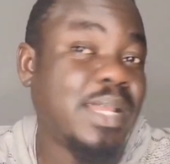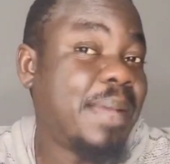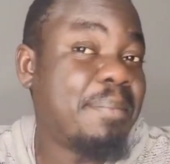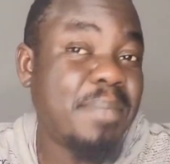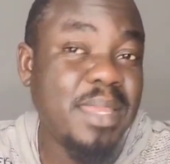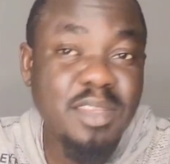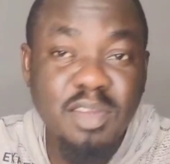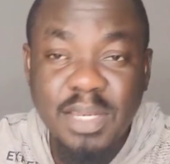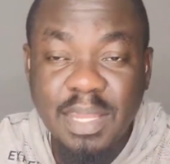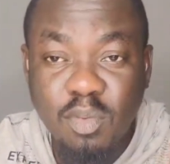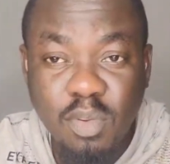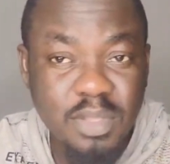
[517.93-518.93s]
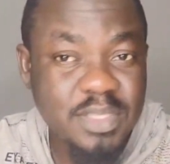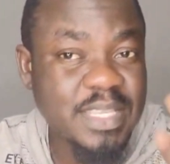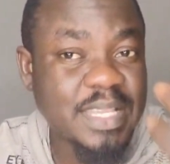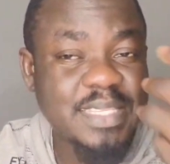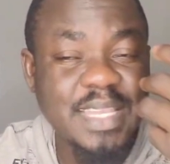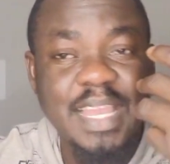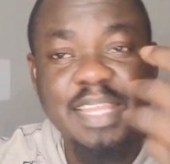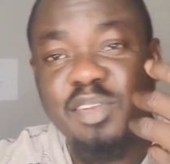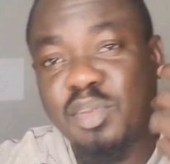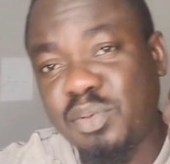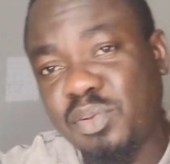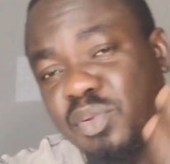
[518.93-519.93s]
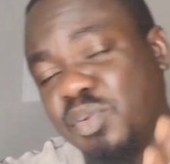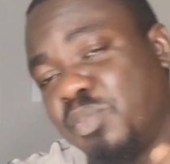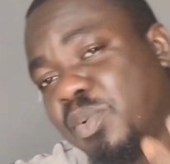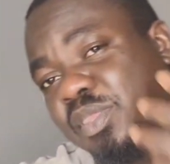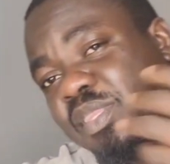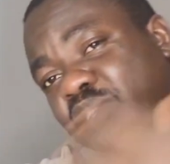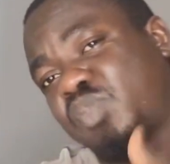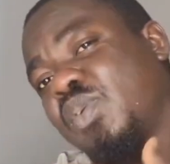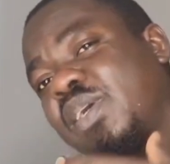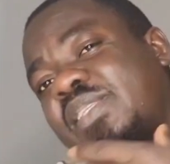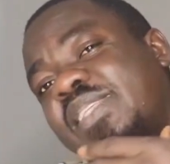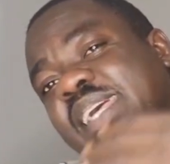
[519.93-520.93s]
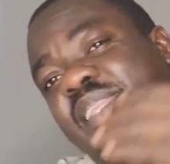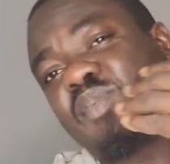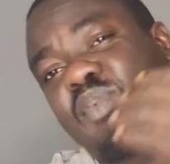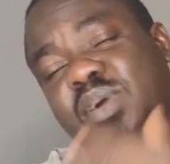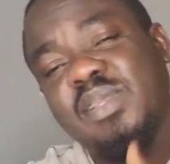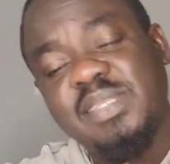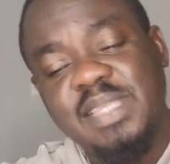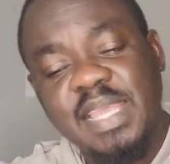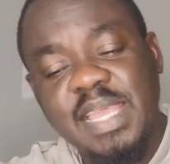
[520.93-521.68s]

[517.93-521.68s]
There are many other ones that I don't know, but these ones are the ones